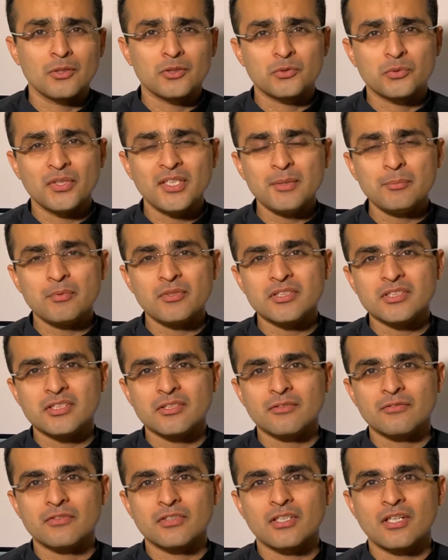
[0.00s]
20%
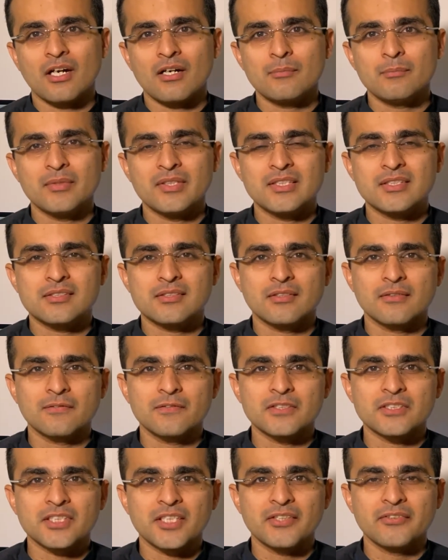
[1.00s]
of the carpet
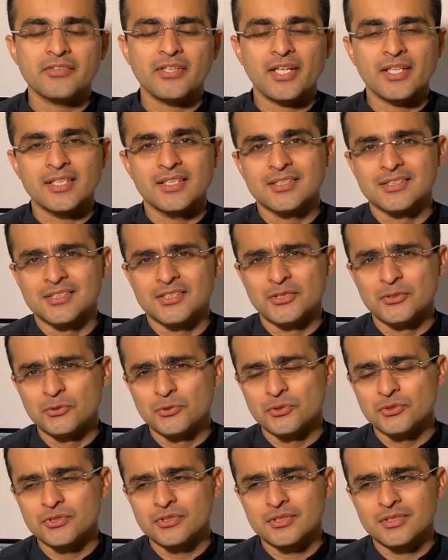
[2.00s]
surface area is
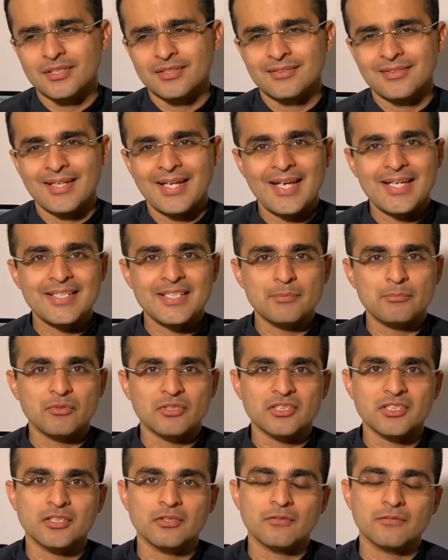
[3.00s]
used
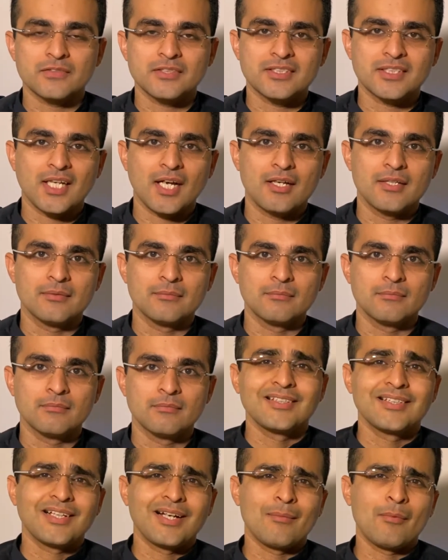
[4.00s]
80% of the
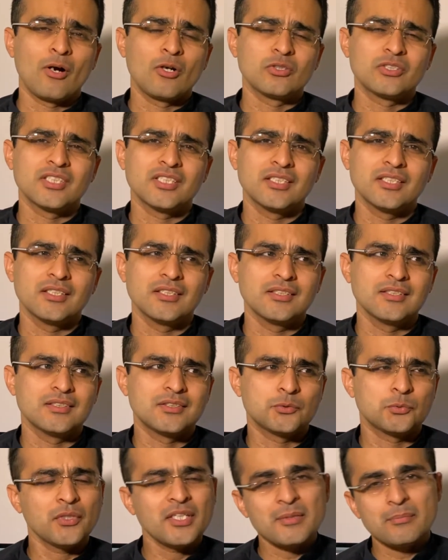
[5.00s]
time. About
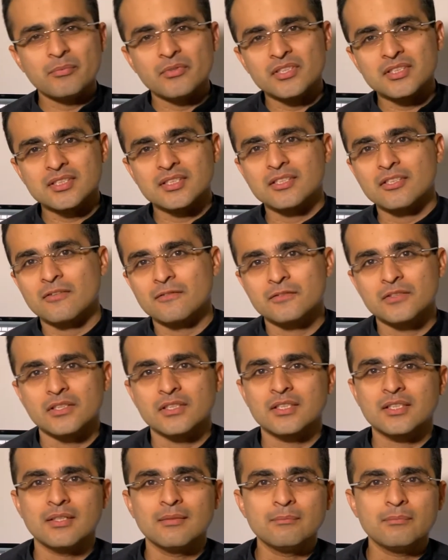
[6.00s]
20% of
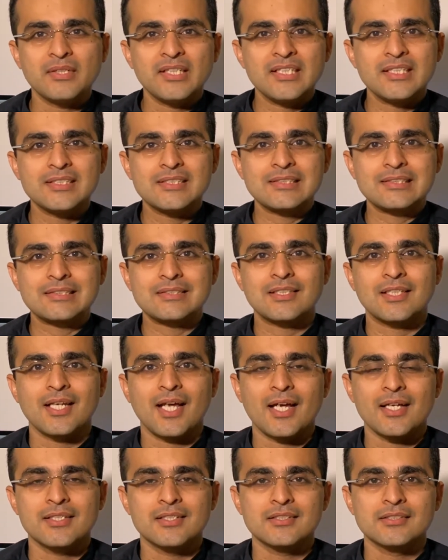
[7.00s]
the company's
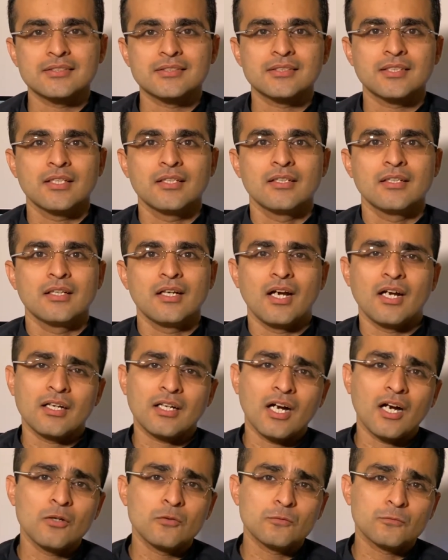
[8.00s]
clients
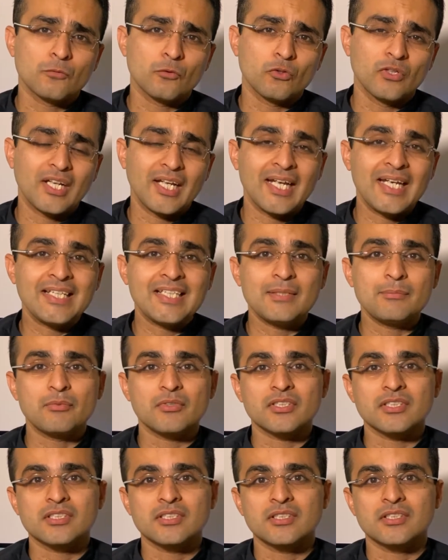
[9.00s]
account for
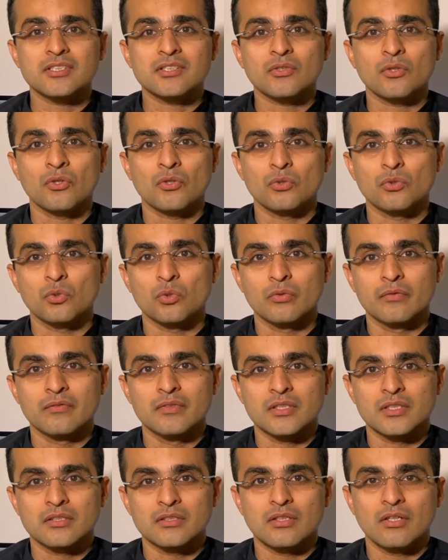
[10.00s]
80% or
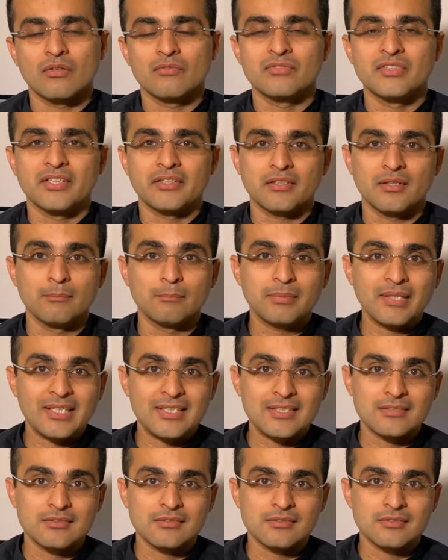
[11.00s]
over of their
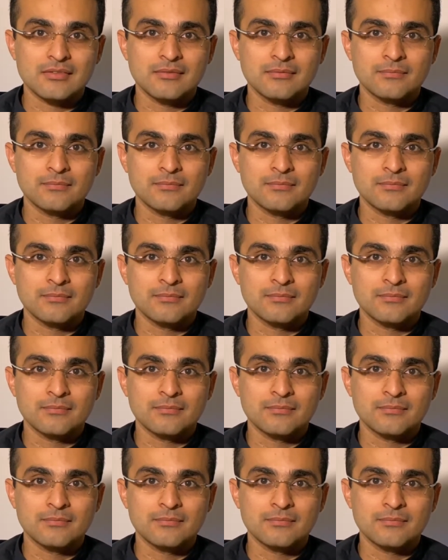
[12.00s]
complaints.